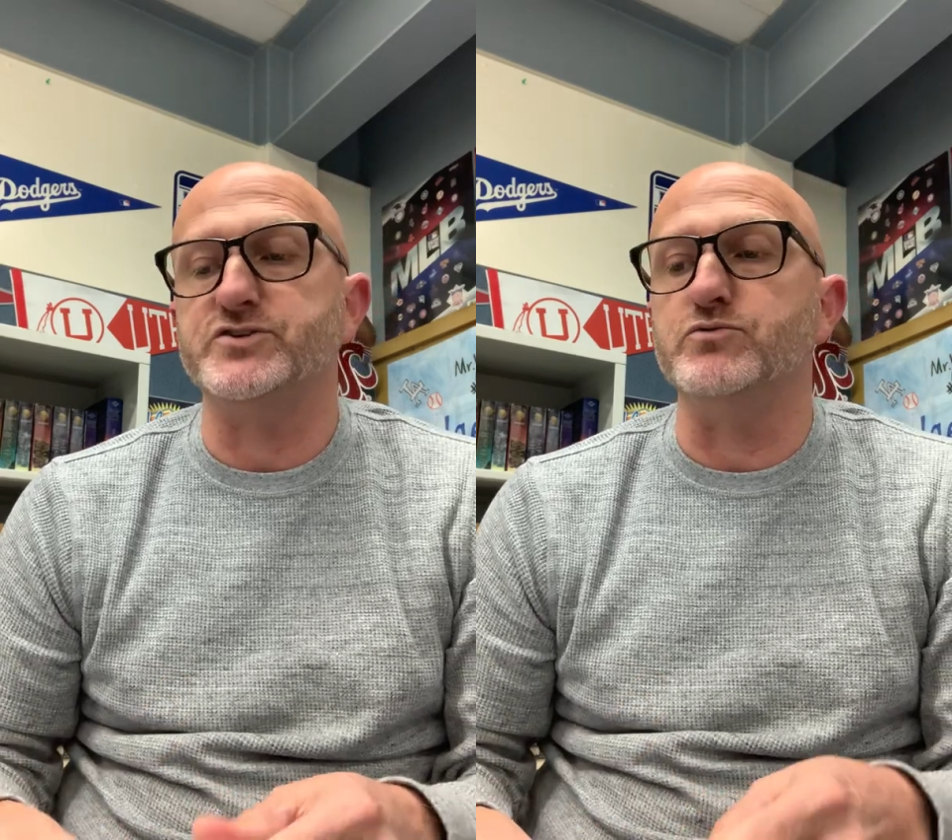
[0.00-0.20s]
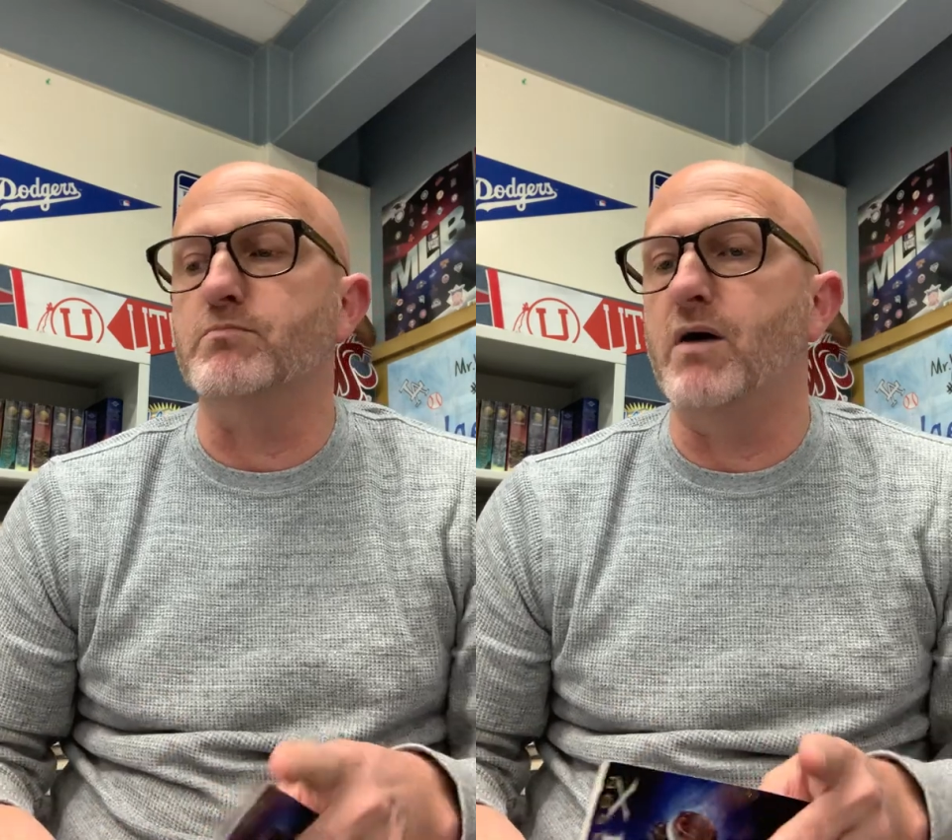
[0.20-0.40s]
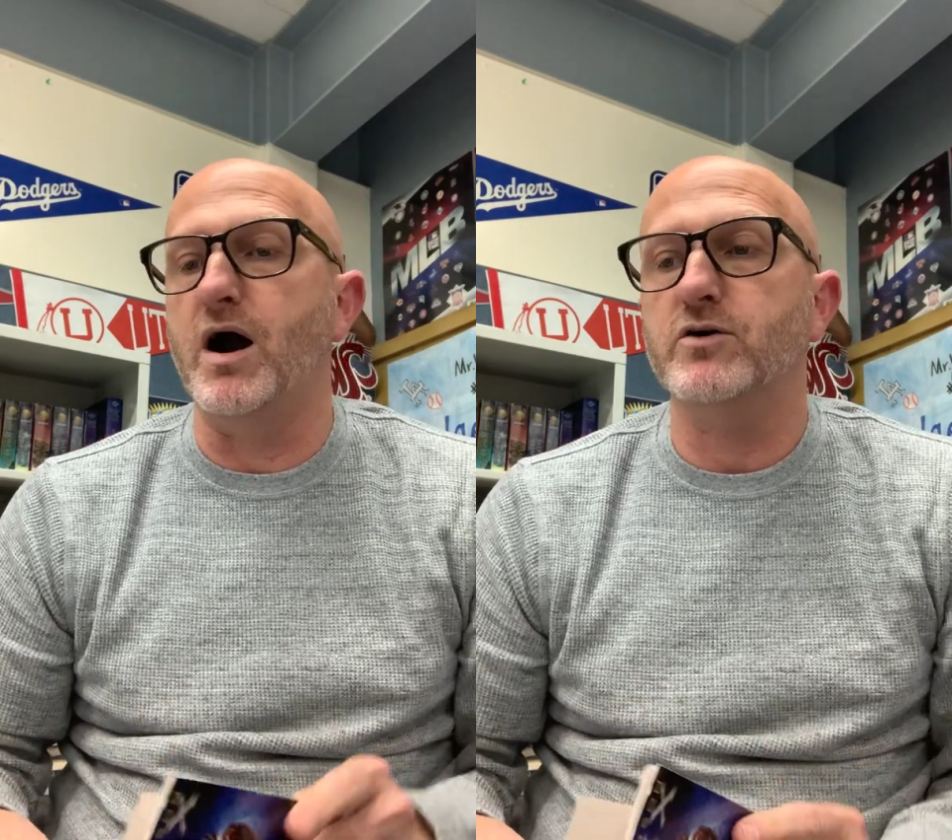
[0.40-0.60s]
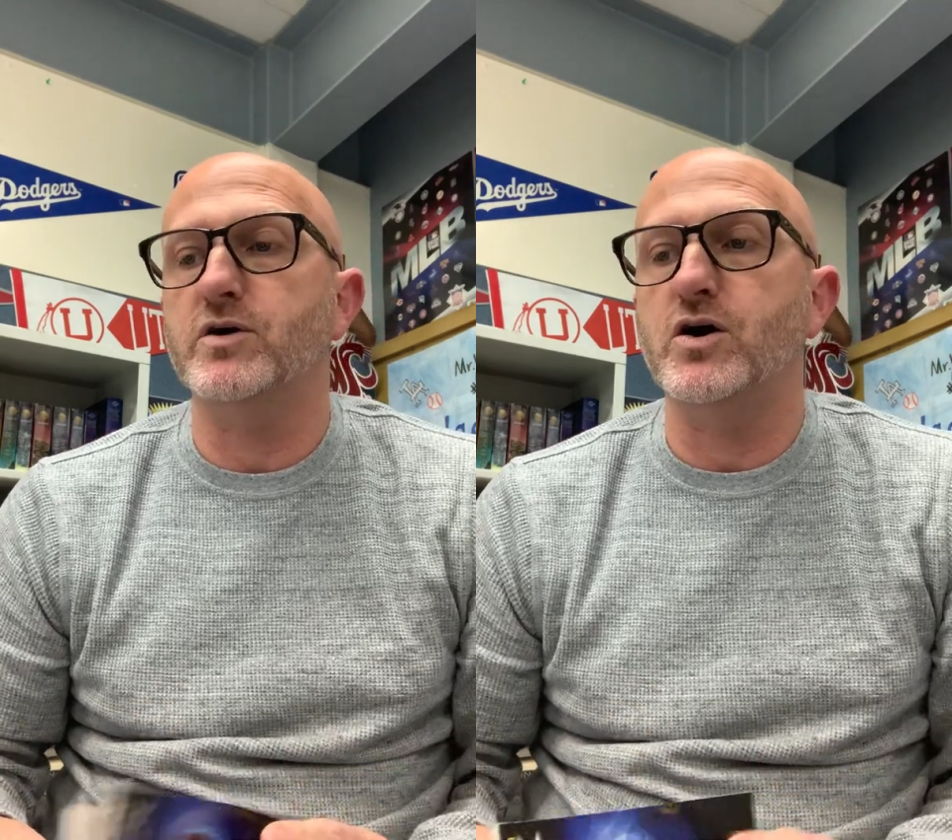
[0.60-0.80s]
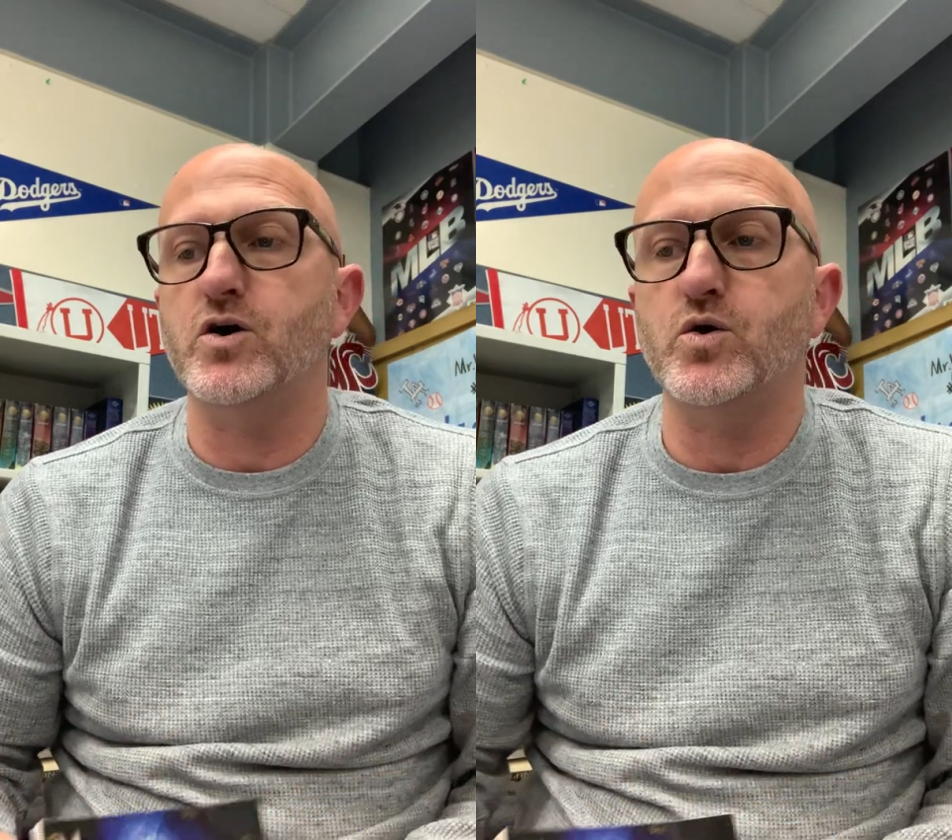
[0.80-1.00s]

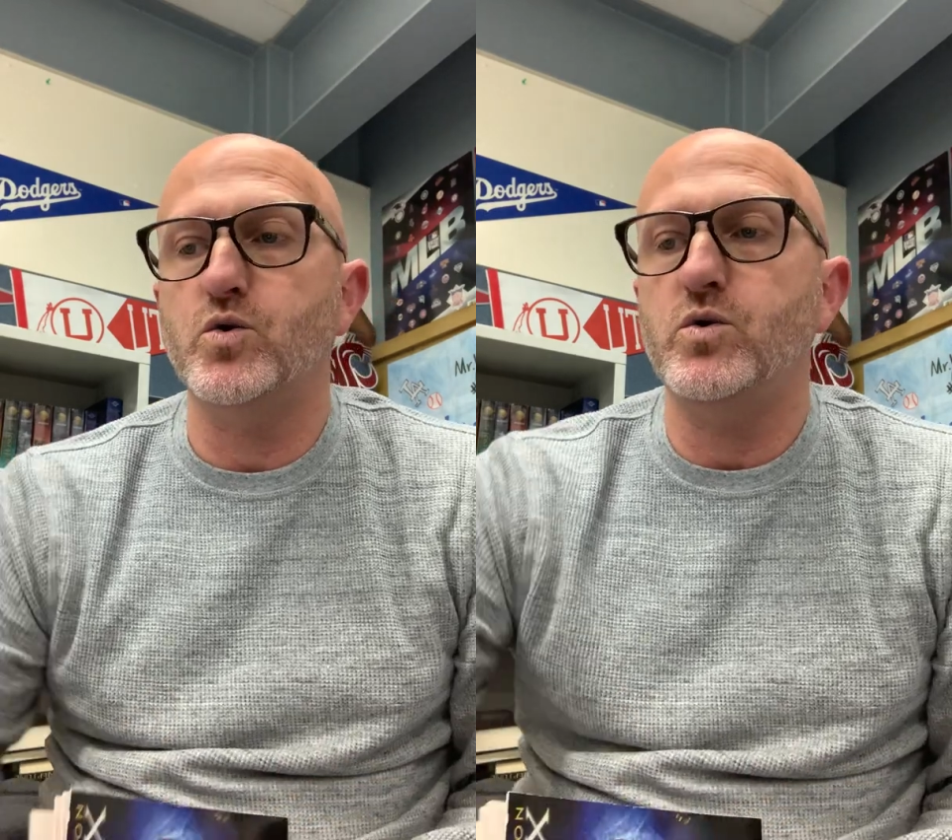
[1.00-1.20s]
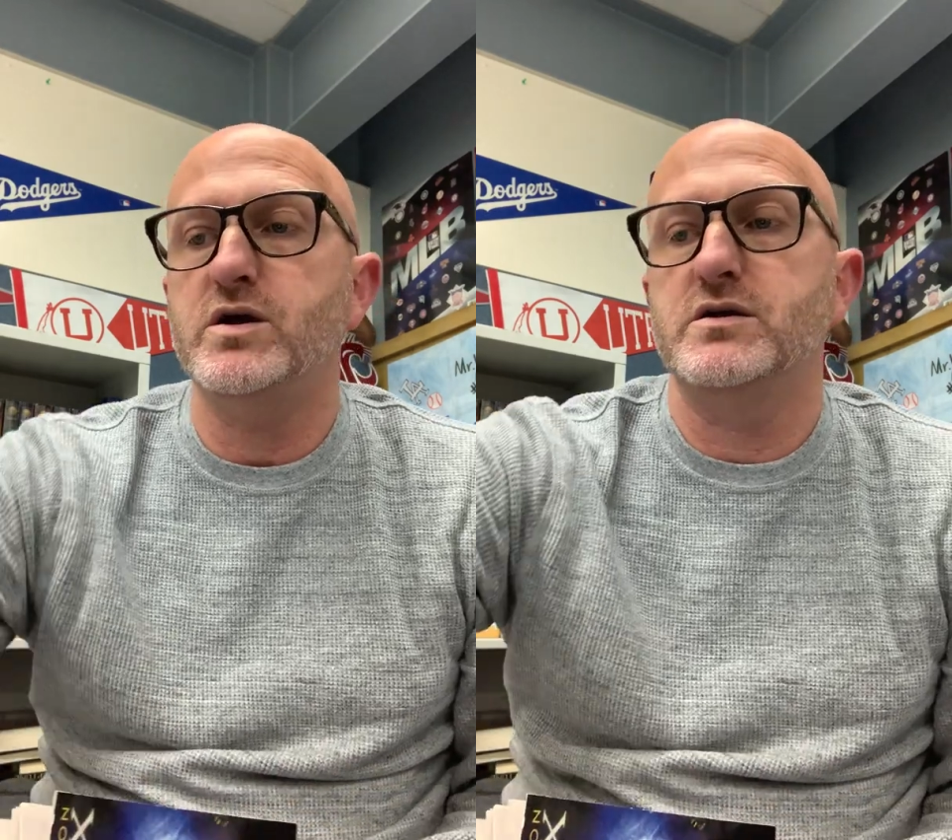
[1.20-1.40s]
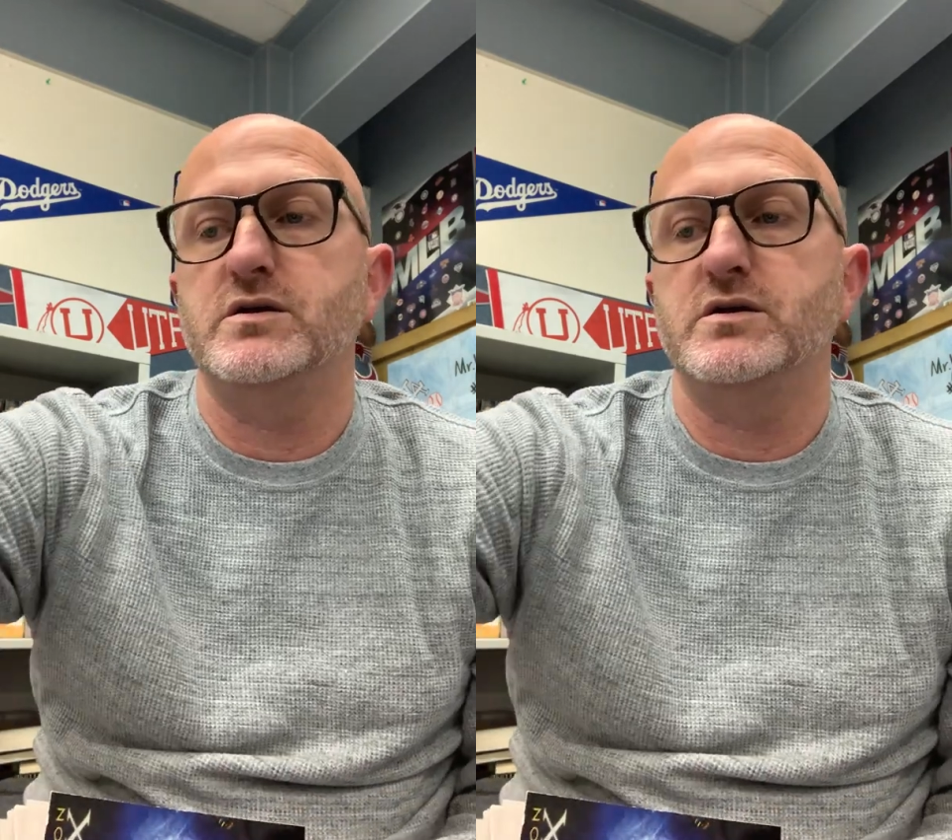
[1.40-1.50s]
tomorrow.